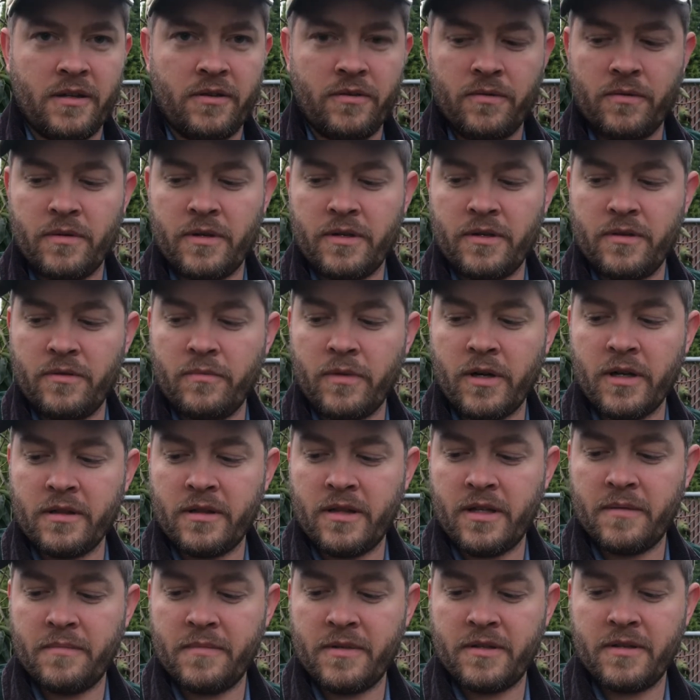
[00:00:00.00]
You want
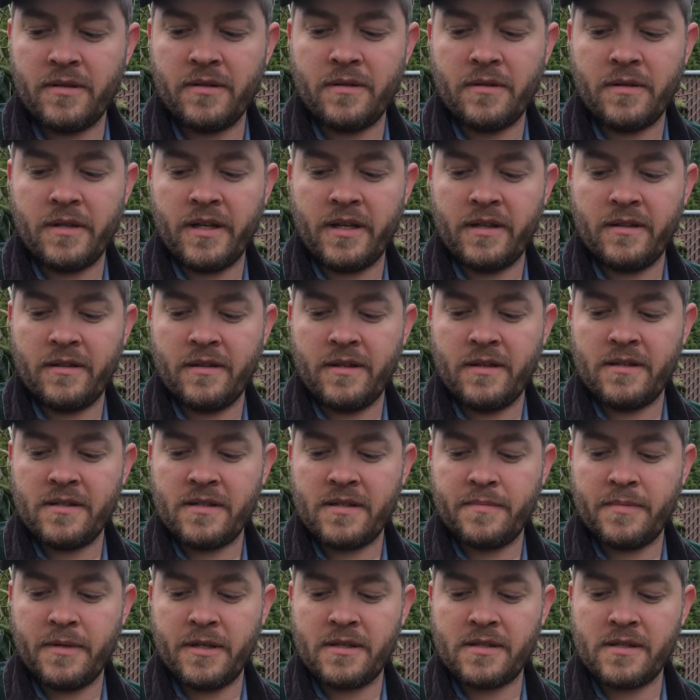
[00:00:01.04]
them to at
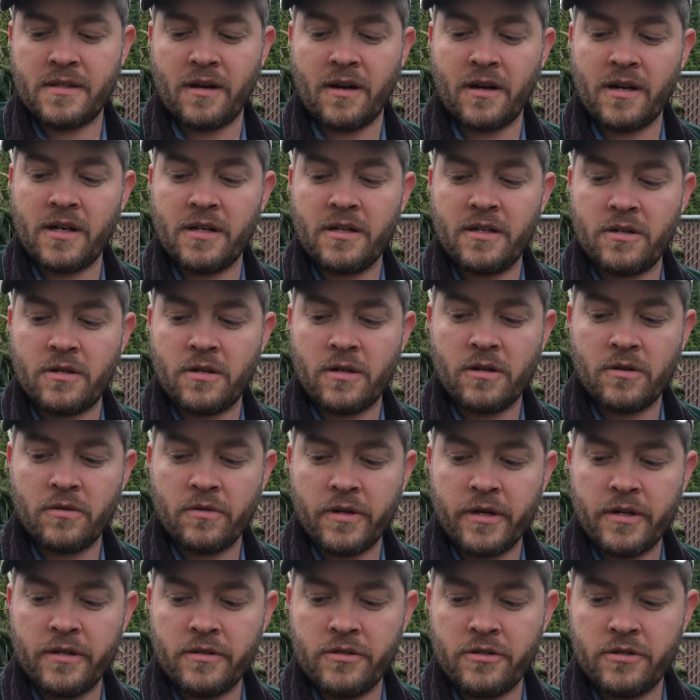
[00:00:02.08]
least be starting to turn
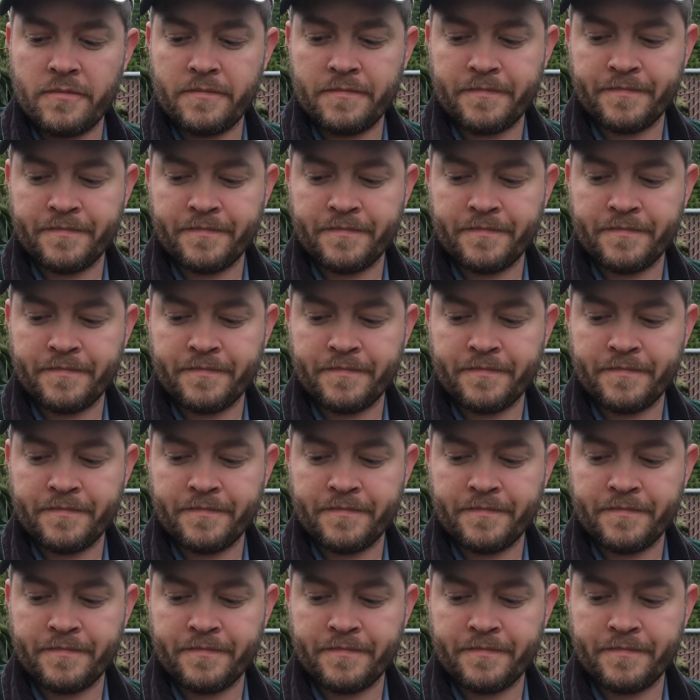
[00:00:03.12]
orange.